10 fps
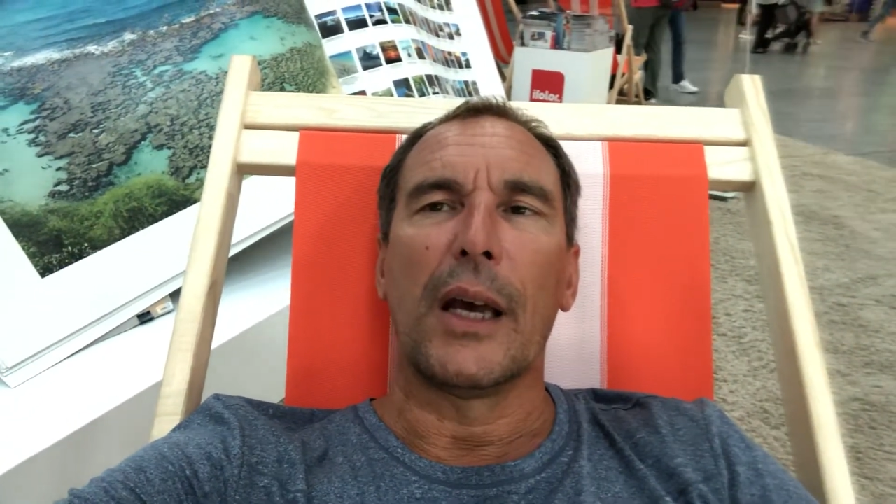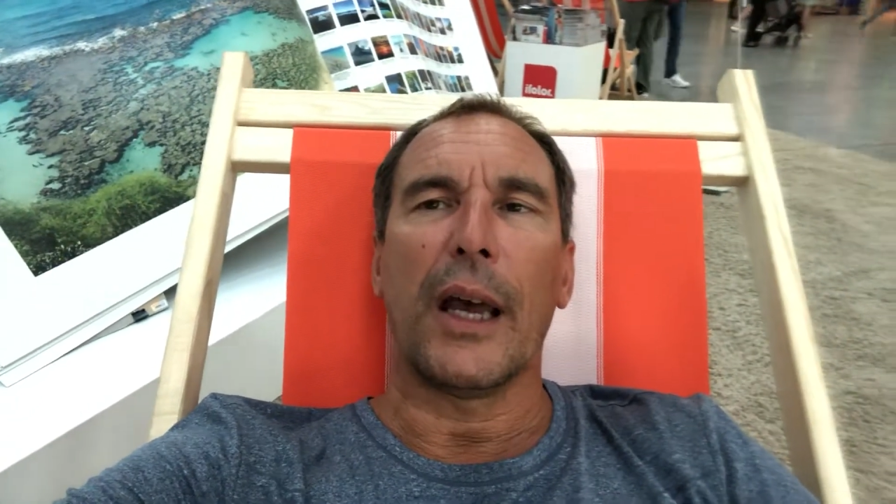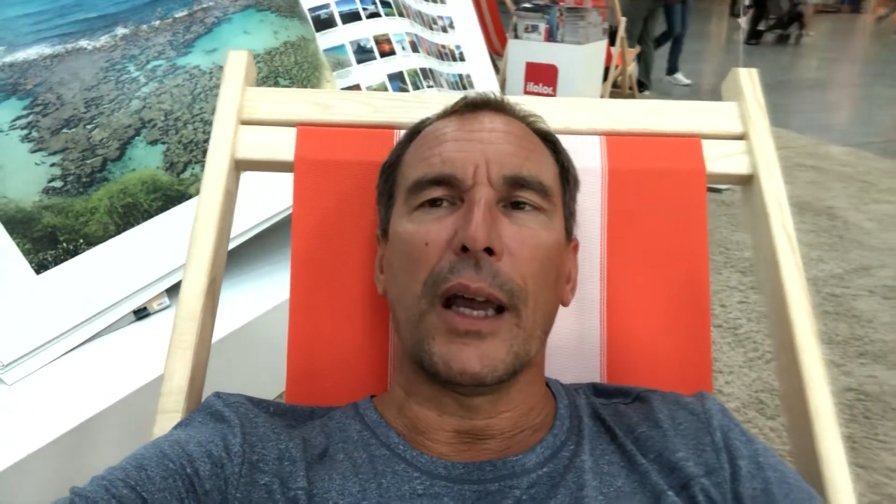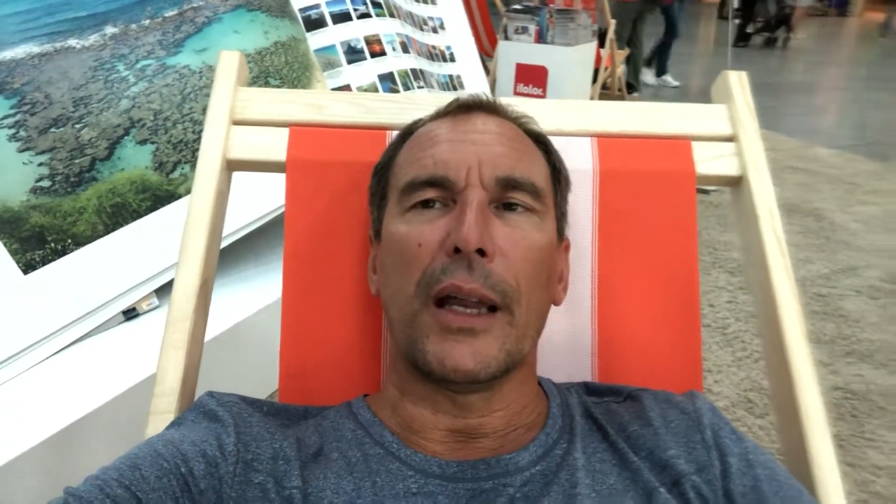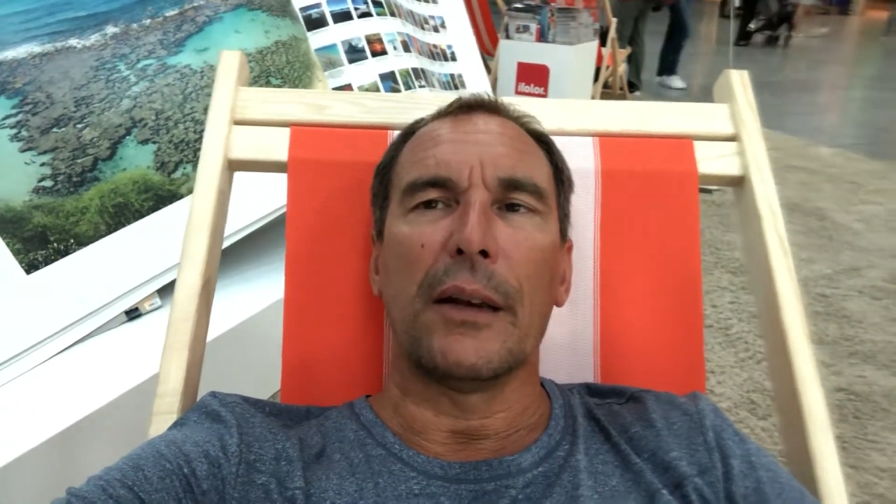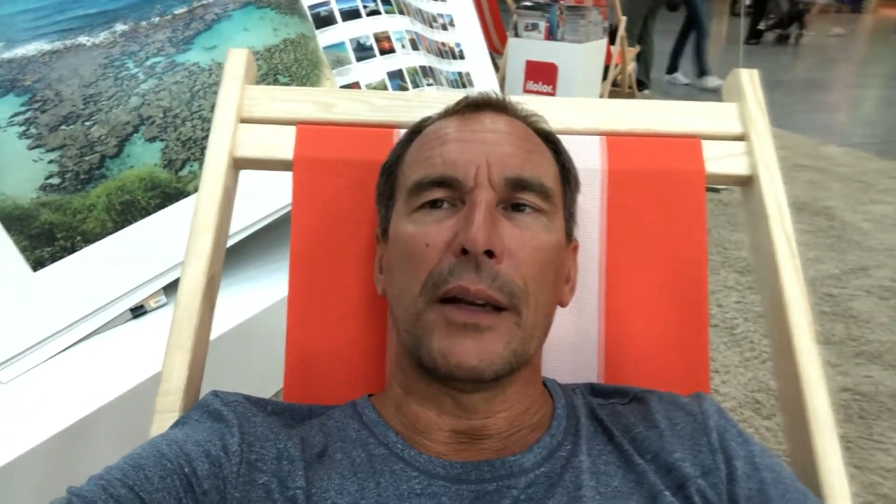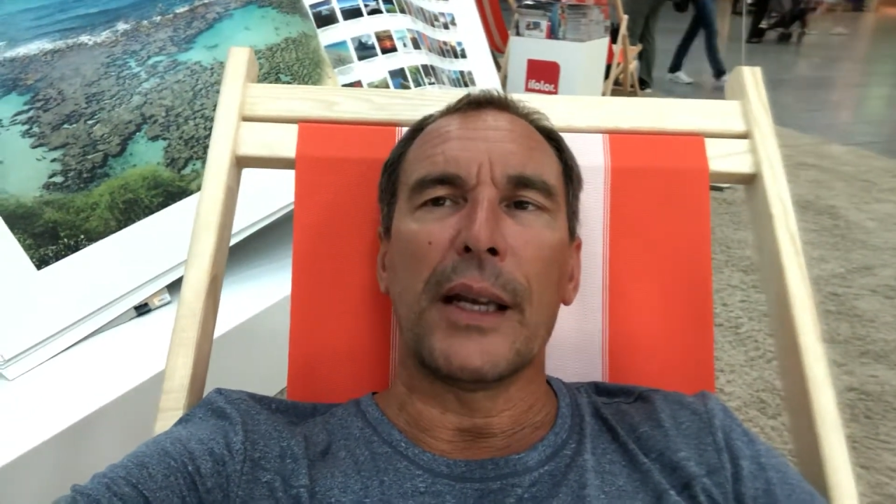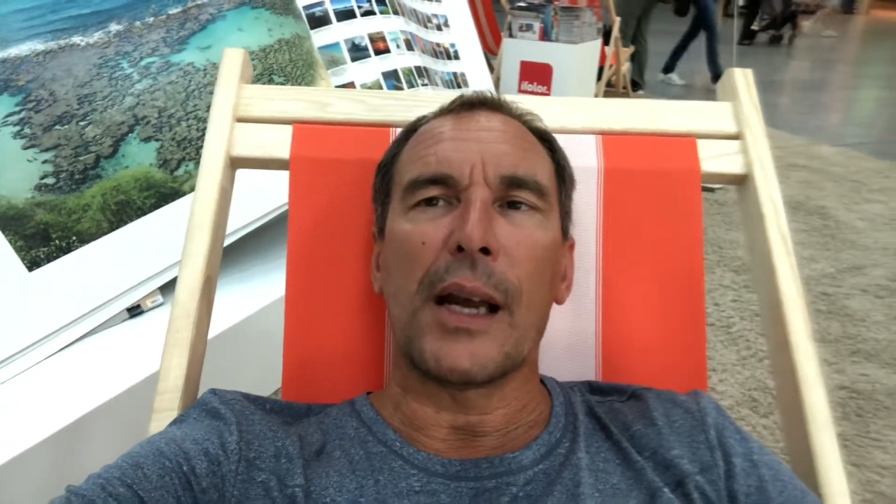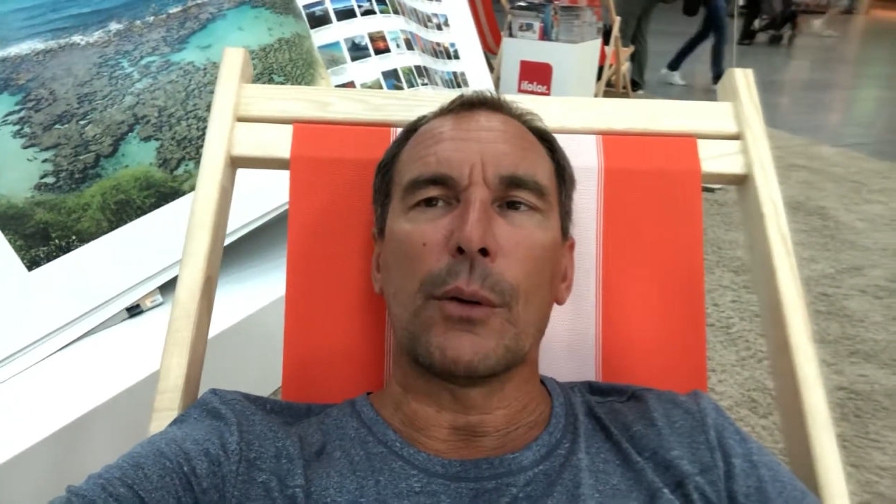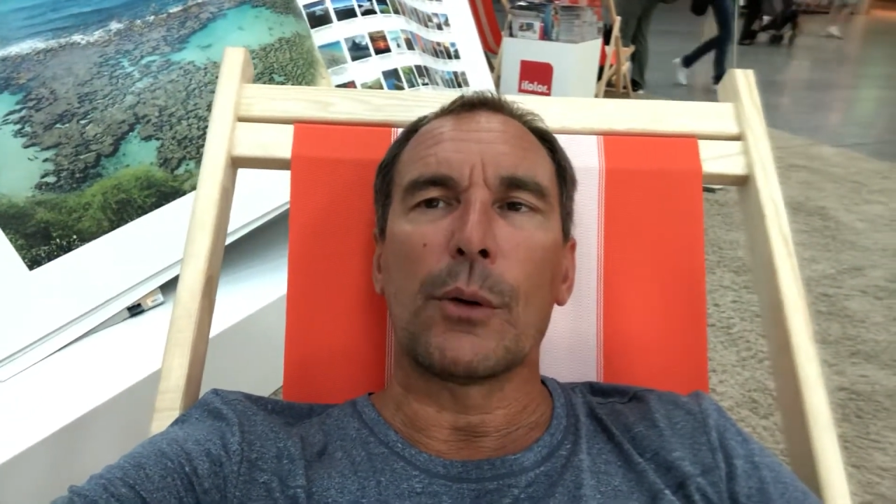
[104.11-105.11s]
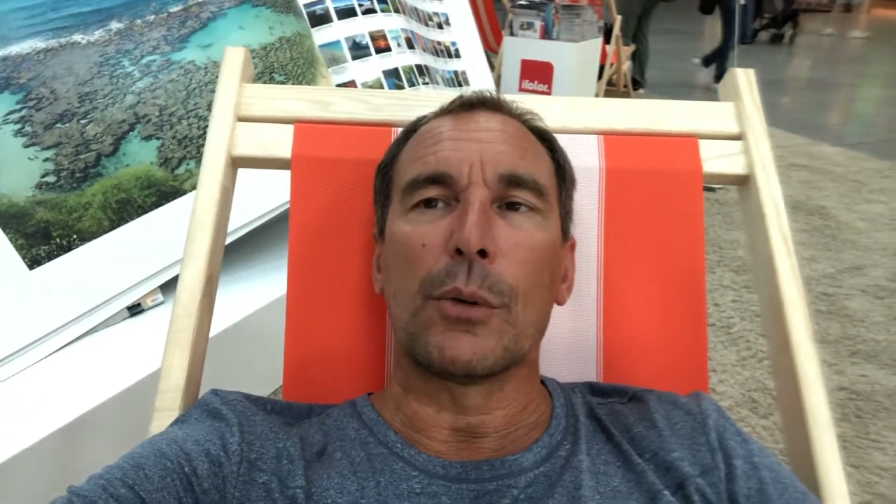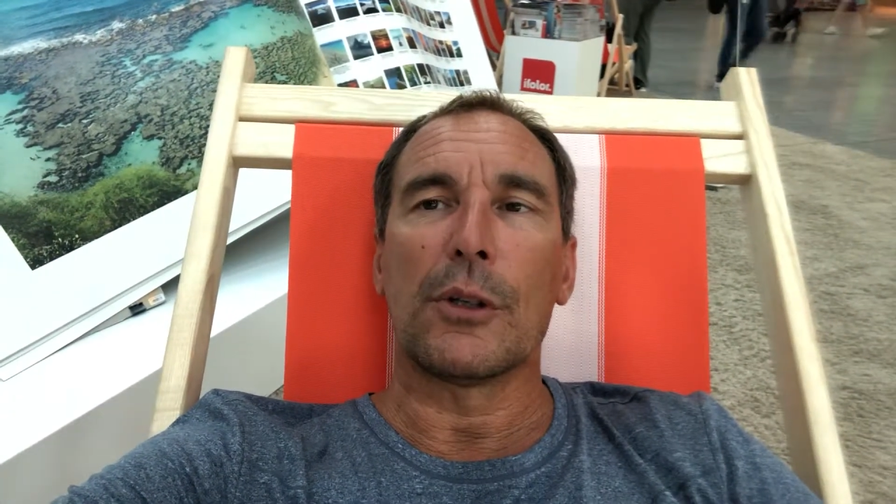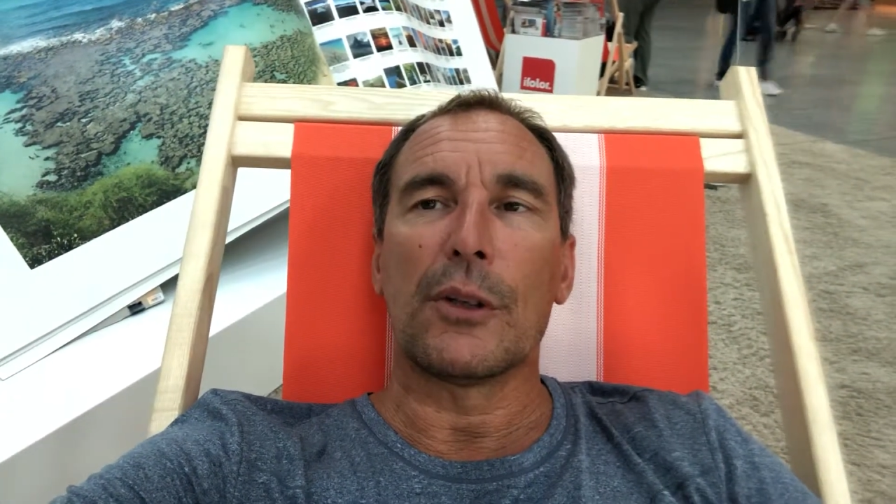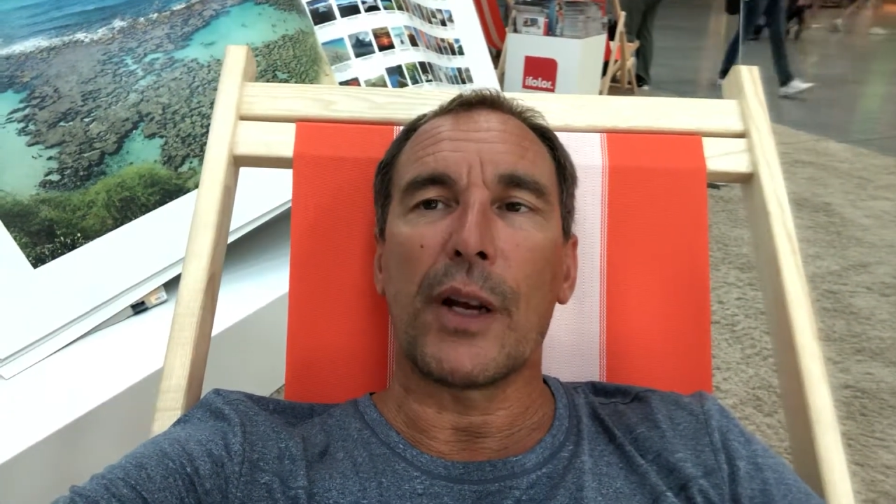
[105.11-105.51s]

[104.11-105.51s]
And in our world,